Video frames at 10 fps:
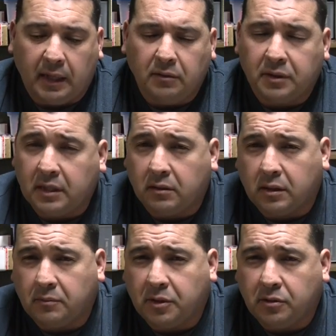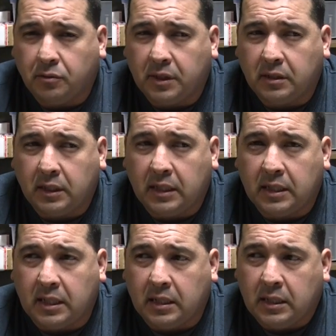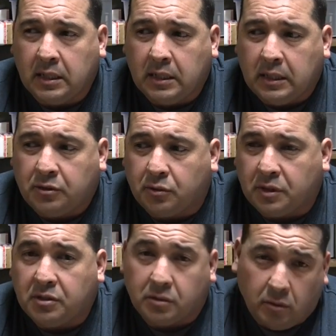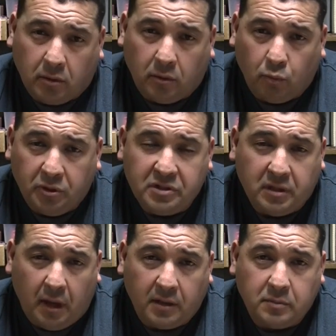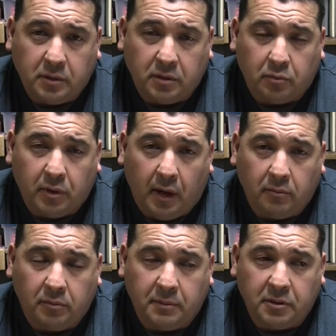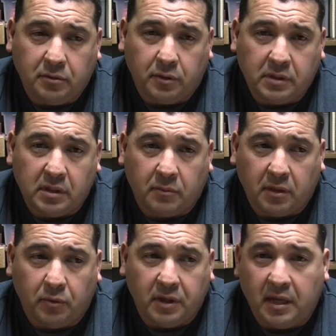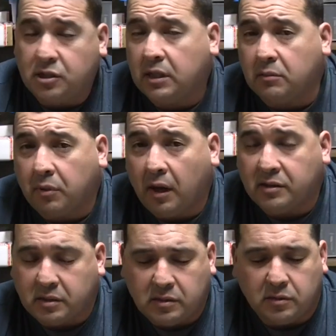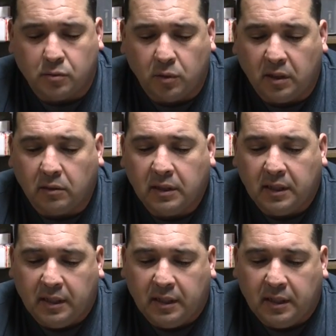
I don't think they're going to be doing any traditional wood stocks, but they'll probably be doing something with AG composites as well.